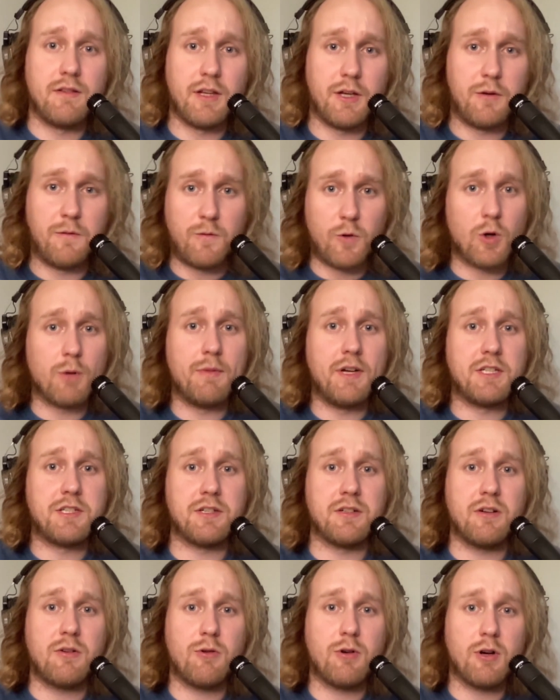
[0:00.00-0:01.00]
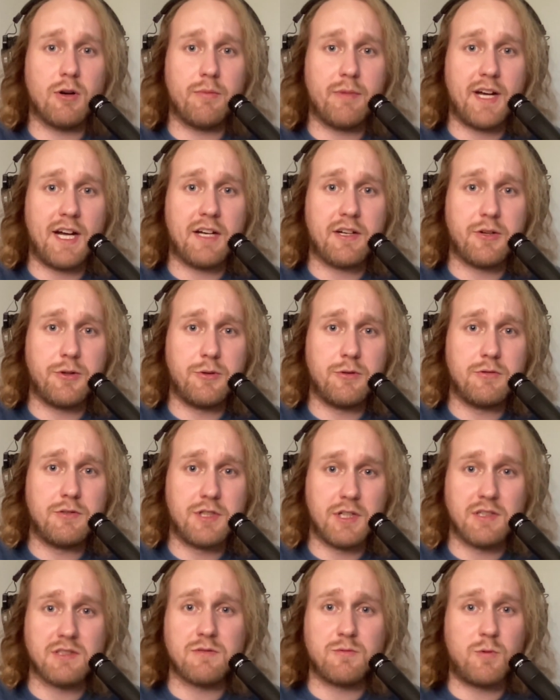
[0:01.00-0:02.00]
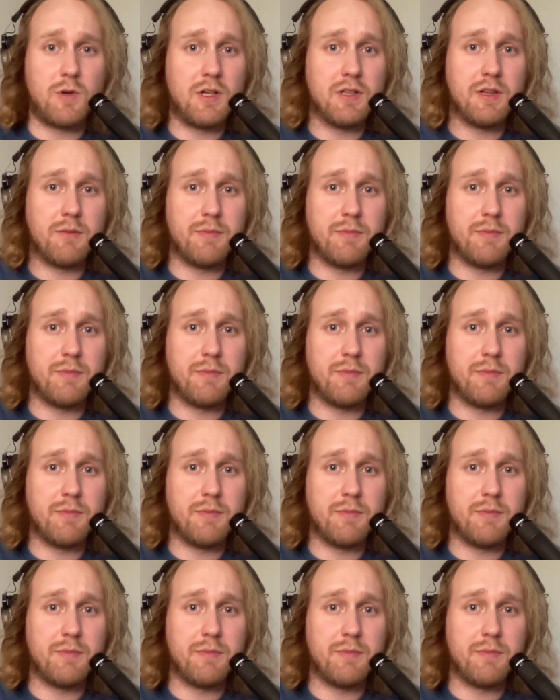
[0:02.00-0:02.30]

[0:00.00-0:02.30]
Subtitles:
the aforementioned quarterback who just won